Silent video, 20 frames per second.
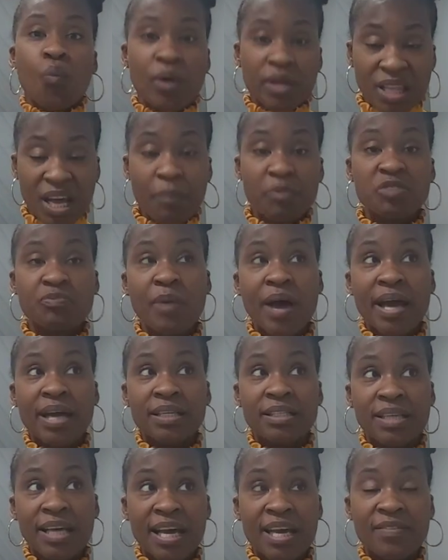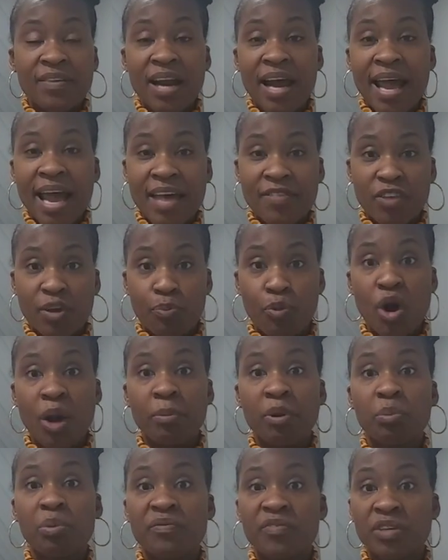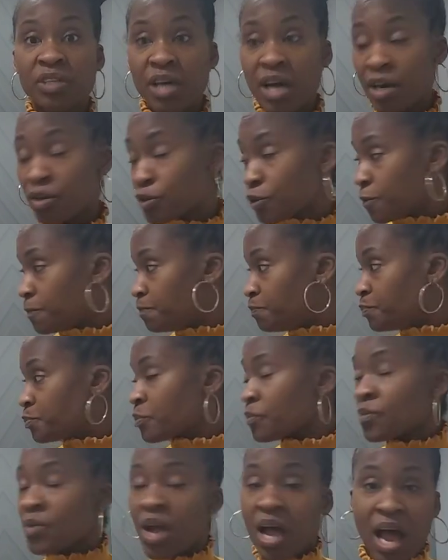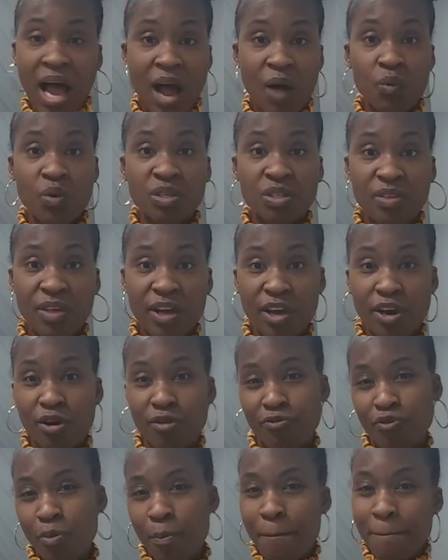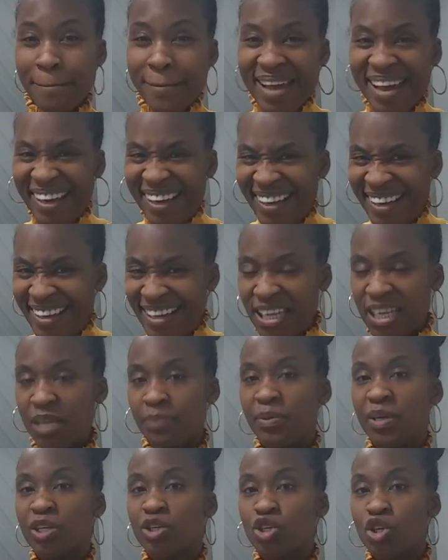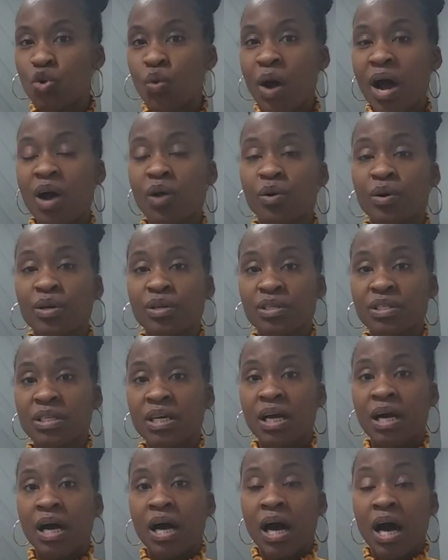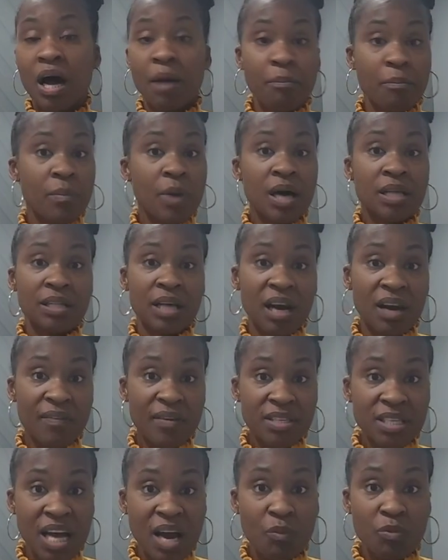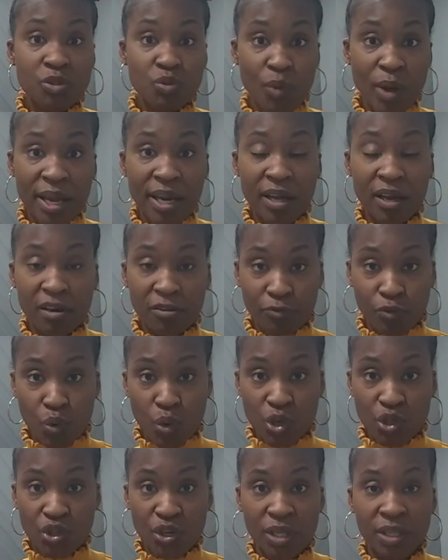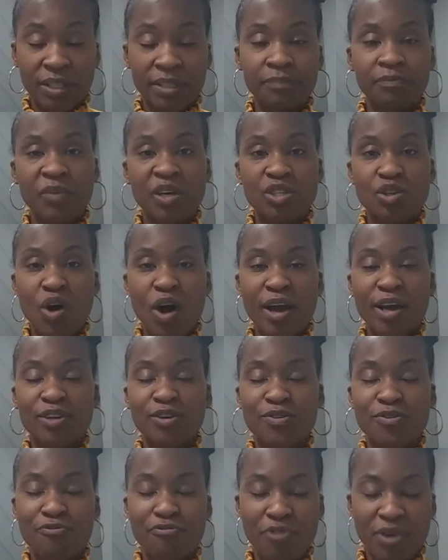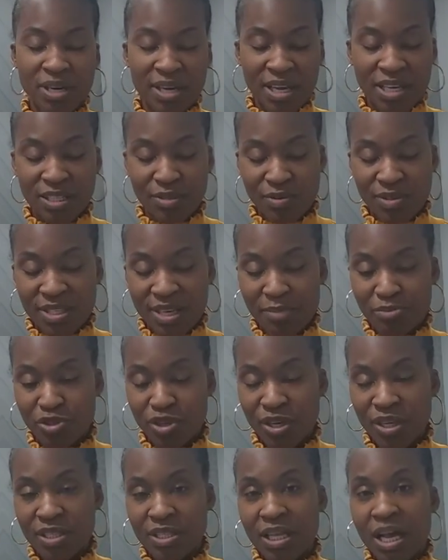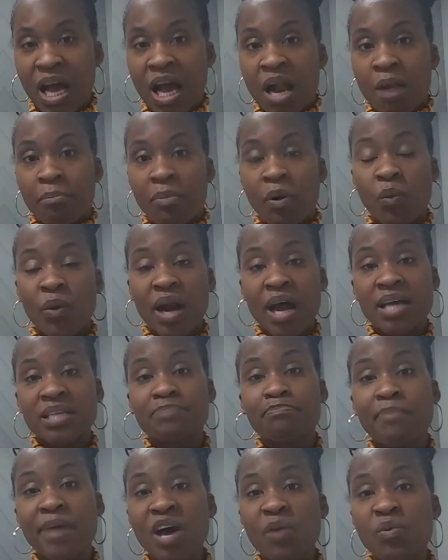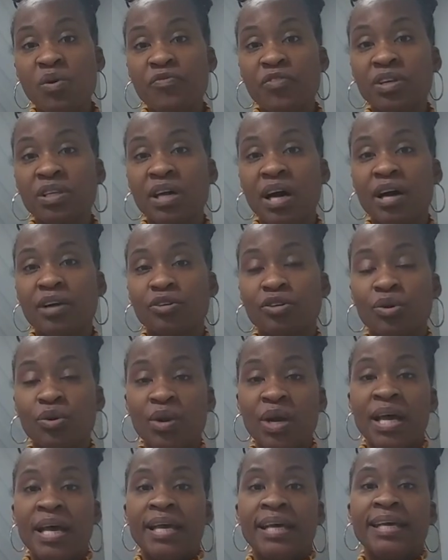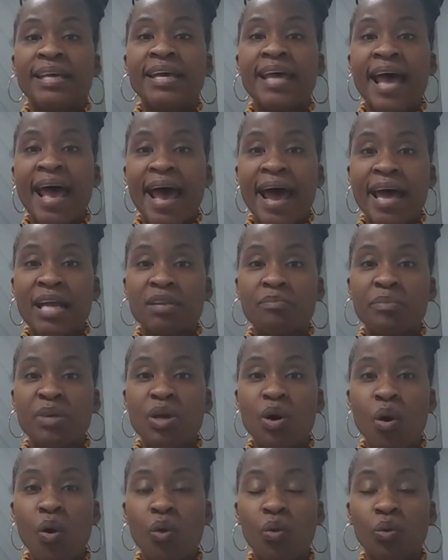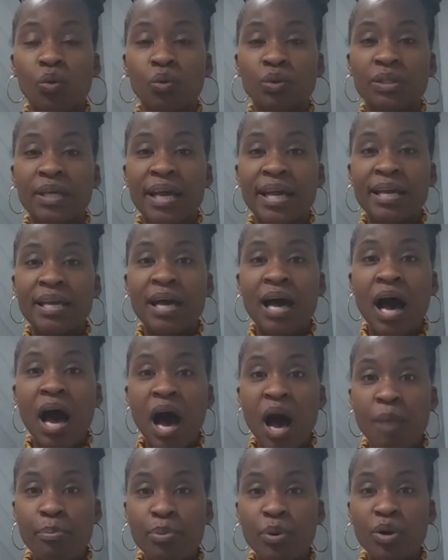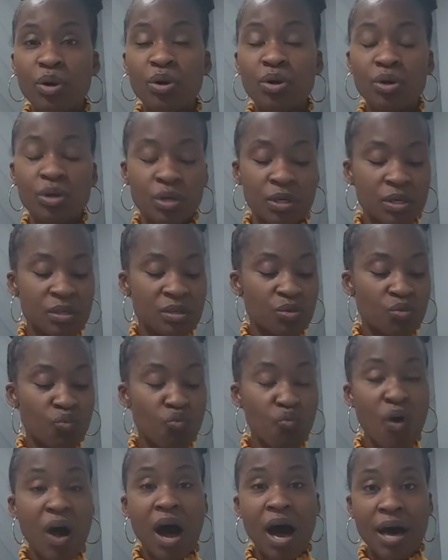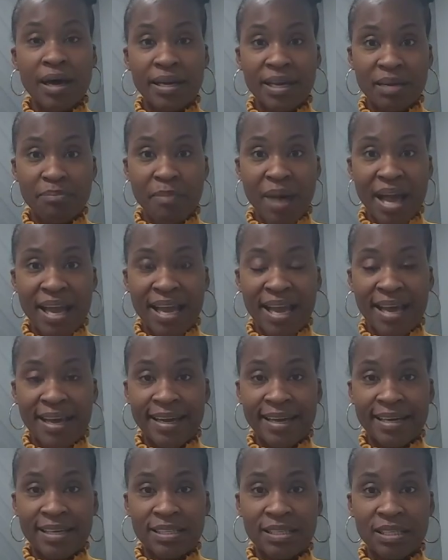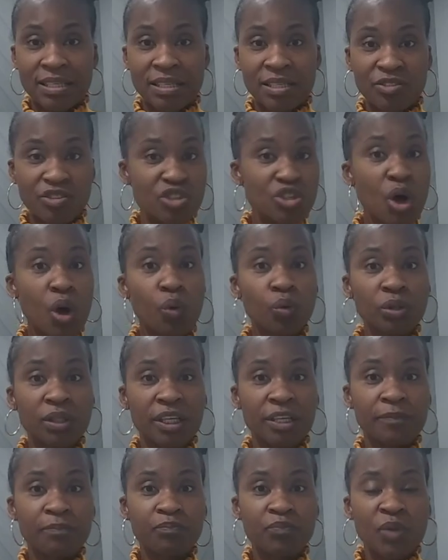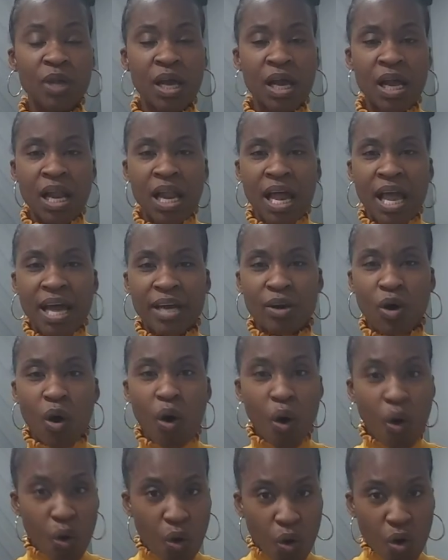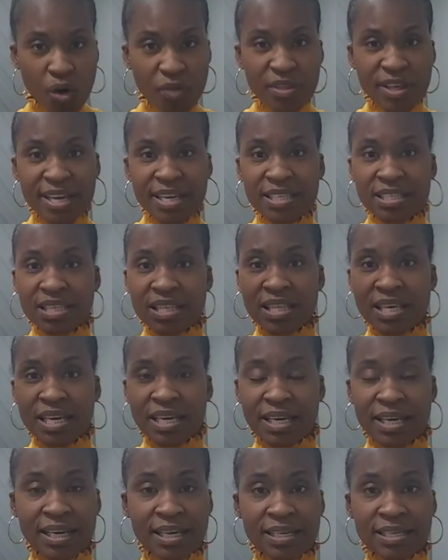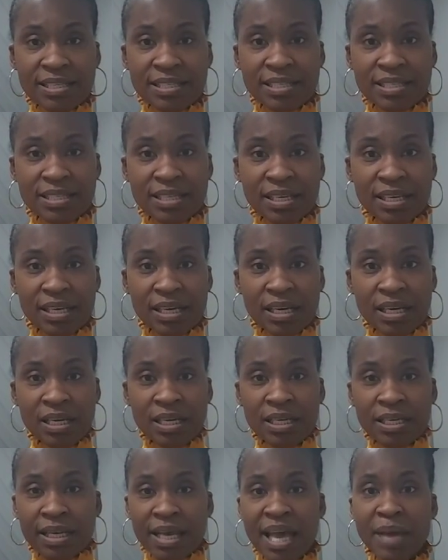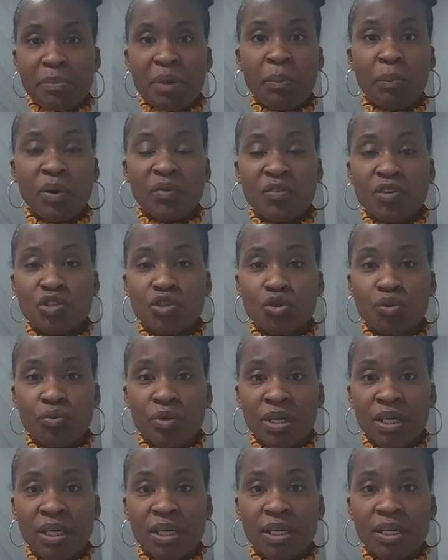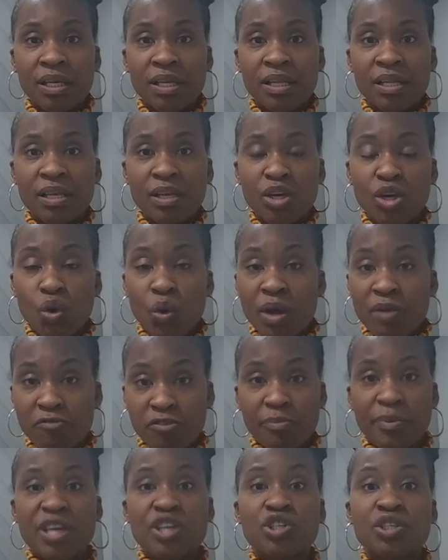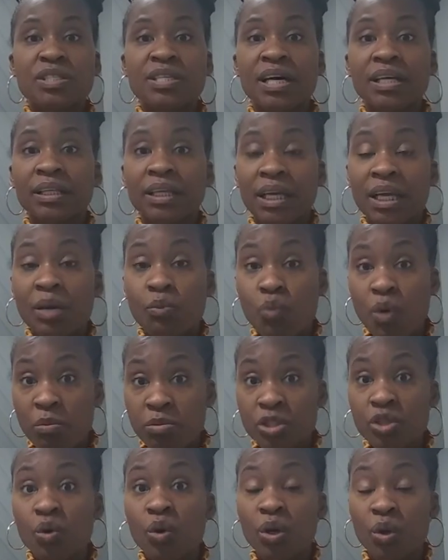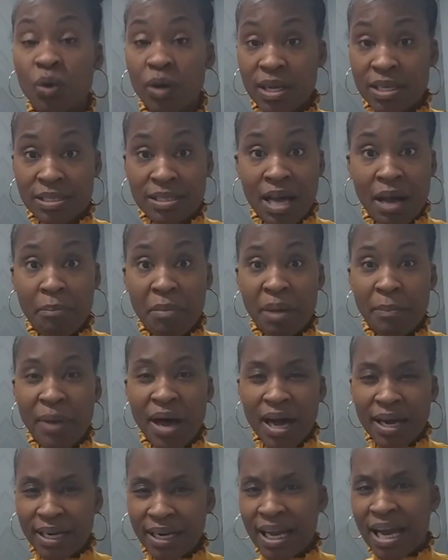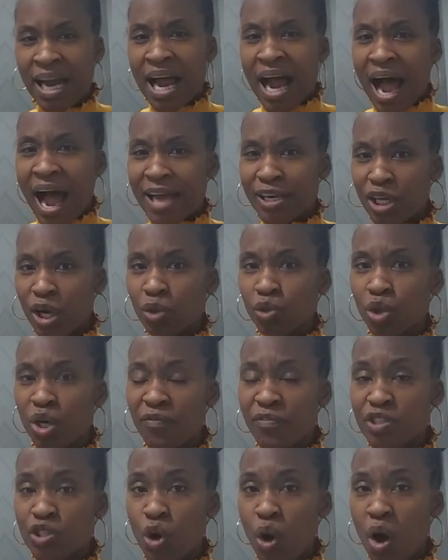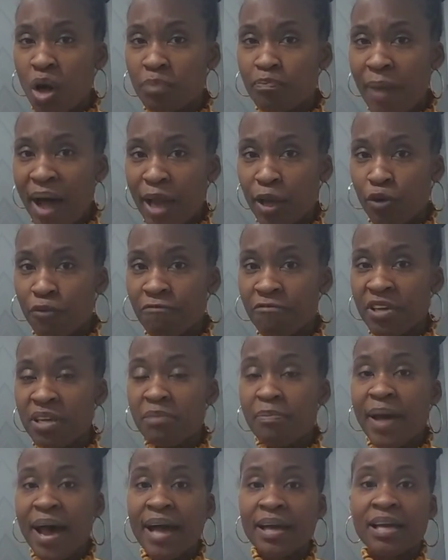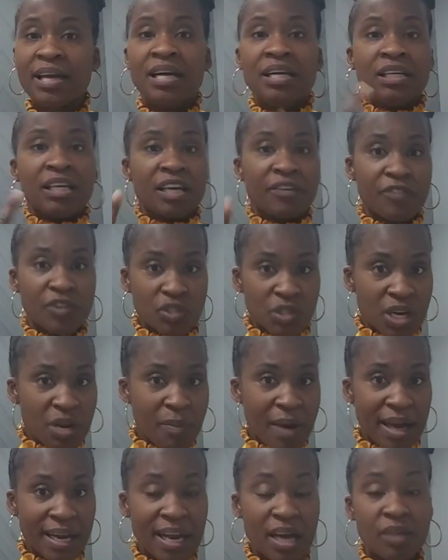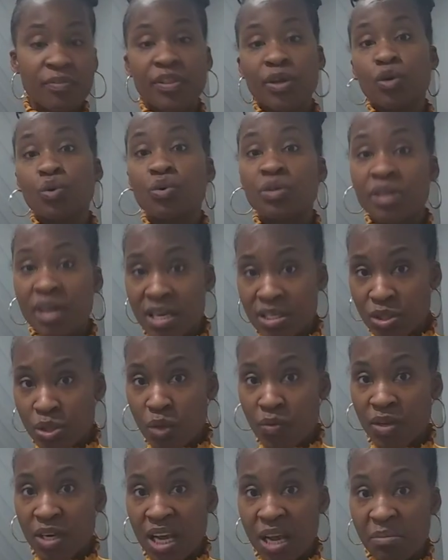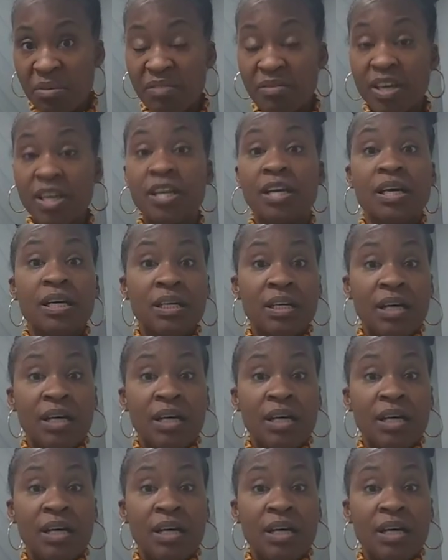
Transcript: That was my day that I had the appointment with the doctor. I was there for maybe 2 hours. A lot of the time was waiting, unfortunately, and talking to the front desk receptionist. But when I met with the doctor, he had me hold a copper rod in my hand. Just hold it. And all these things came up on the screen. Information telling him what was going on inside my body. I don't know if it's called biofeedback. If there's anybody out there who does know the name of it,